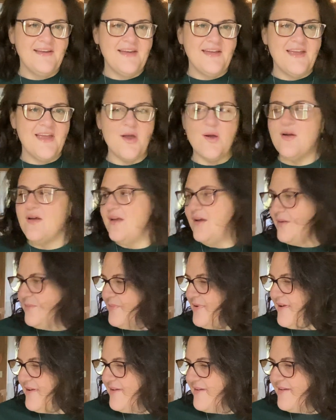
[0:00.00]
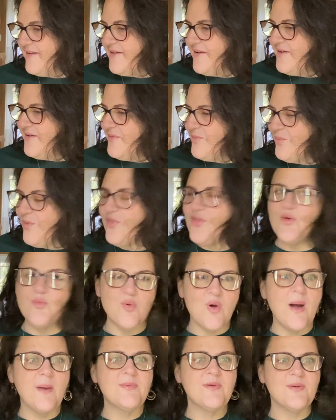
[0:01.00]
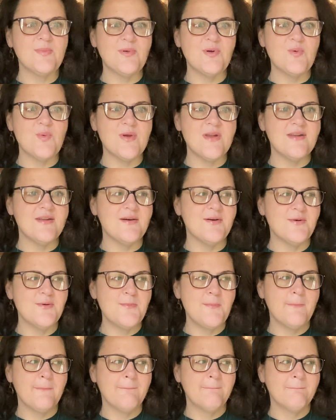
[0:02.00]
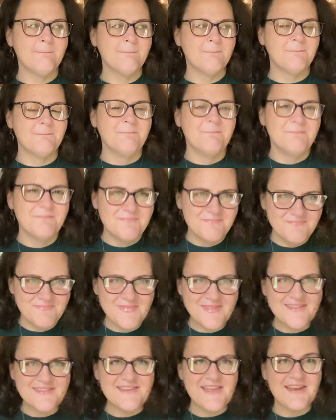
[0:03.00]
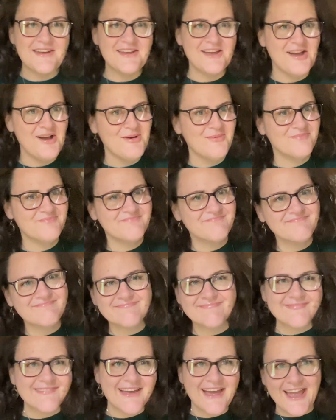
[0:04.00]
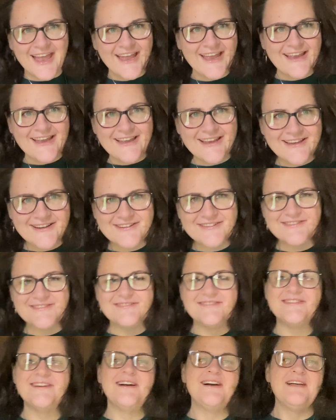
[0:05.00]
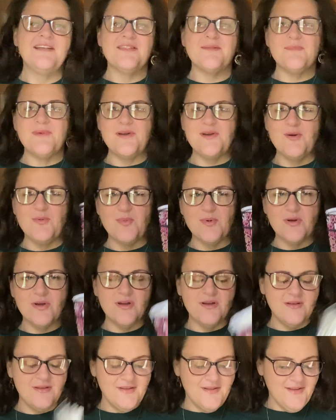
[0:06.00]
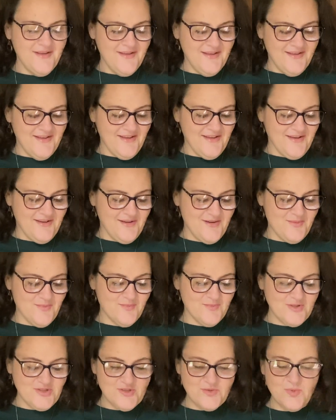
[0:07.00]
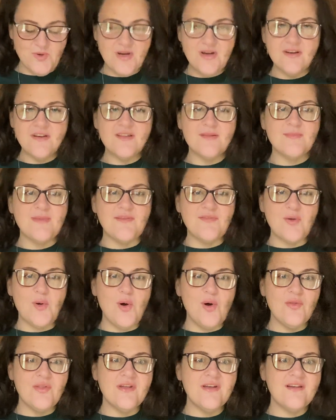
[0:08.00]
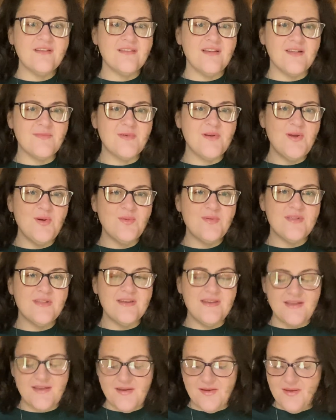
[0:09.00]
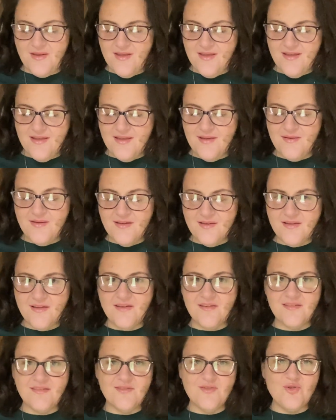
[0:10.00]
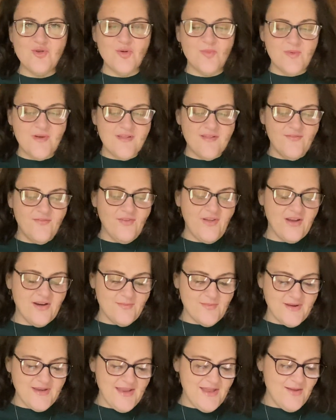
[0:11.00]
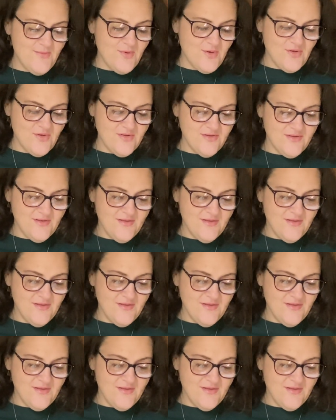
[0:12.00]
here I am with you propped up in a window, standing up. Hey, it's my notebook, which is weird because I'm gonna have to hold it because it has my notes in it because normally it's flat on my table.